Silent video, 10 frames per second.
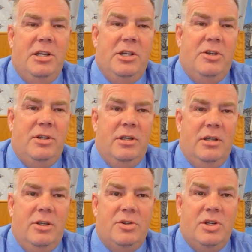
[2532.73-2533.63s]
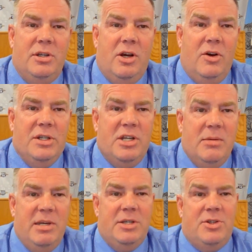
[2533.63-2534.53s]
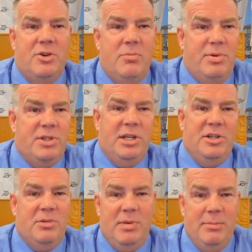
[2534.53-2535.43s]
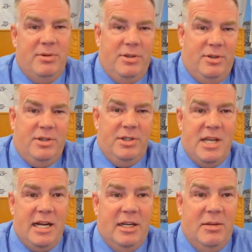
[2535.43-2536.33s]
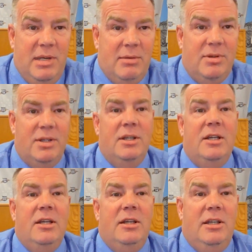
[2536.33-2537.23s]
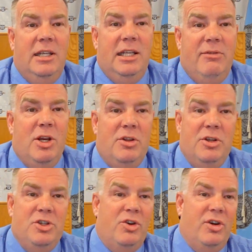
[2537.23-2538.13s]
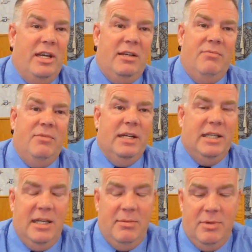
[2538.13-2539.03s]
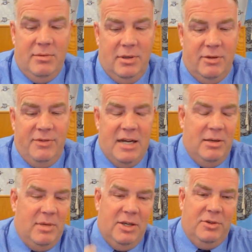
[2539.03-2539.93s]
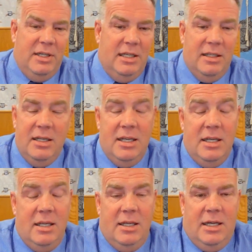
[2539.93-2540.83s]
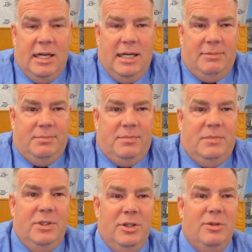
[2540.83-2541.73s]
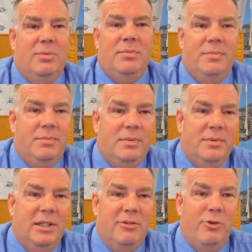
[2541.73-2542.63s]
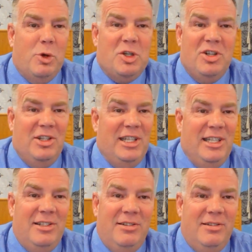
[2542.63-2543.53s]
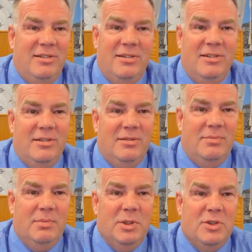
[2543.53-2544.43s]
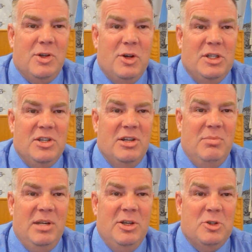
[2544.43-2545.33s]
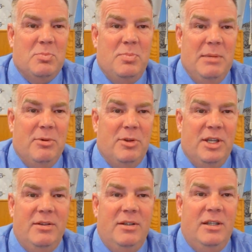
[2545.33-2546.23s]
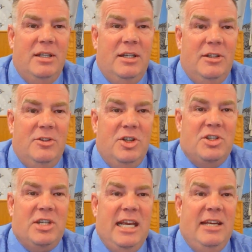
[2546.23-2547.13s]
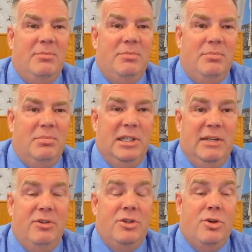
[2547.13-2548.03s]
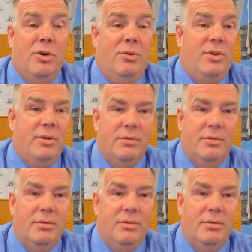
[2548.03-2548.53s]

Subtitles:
And then there's always going to be a certain percentage of people that you're just not going to be able to, even though the jury convicted him or found him guilty. And, you know, unfortunately, there's always going to be those people that just can't believe the truth,